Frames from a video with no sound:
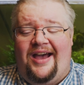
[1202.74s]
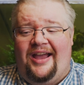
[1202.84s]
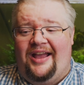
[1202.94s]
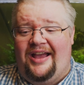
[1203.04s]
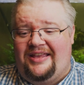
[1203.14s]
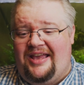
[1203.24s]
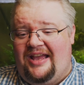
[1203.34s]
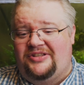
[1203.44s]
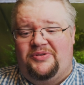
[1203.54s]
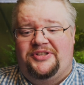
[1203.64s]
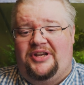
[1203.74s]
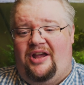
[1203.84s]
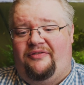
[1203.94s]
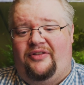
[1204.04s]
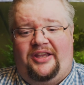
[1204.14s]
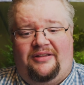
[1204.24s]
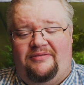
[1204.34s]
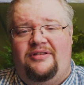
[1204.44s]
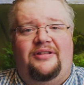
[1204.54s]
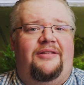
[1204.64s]
I can't stress enough, like,
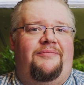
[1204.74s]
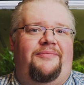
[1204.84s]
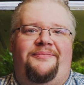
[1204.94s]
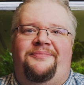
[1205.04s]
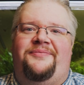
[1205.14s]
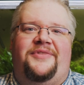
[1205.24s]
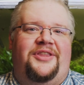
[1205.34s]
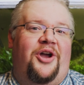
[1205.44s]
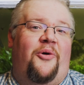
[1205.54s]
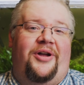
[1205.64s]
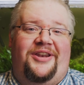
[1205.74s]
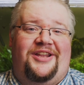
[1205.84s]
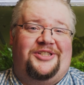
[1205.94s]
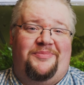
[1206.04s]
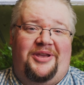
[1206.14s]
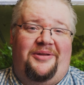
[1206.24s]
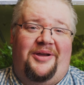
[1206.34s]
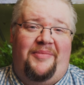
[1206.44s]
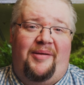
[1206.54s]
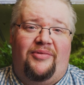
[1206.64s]
no one needs to be
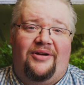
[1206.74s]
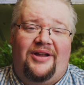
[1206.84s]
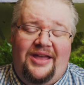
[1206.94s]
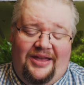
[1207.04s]
a member.